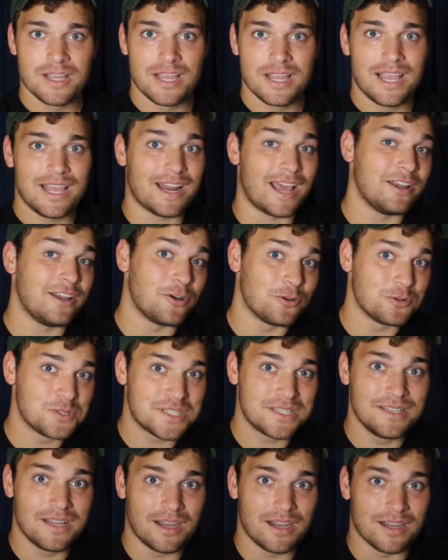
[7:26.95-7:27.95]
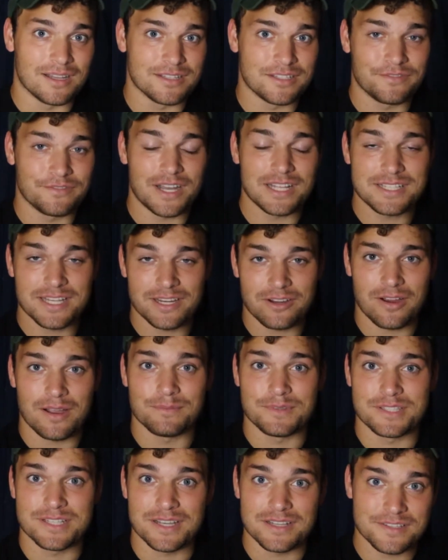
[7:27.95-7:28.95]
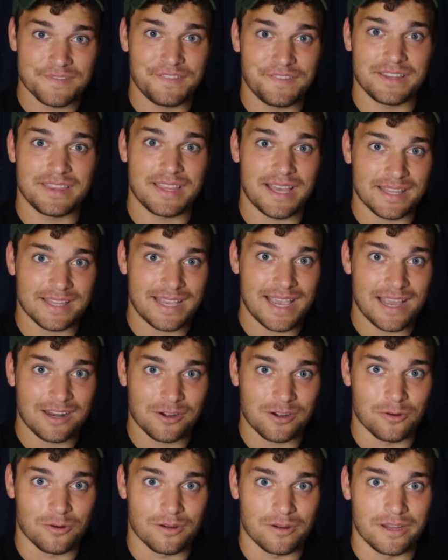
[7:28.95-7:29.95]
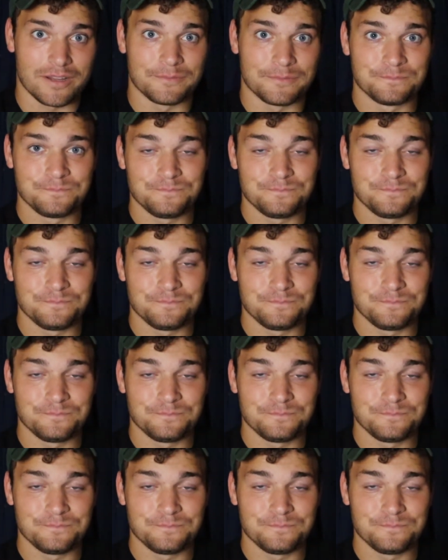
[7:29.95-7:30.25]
And I know Devontae Graham does fit that category,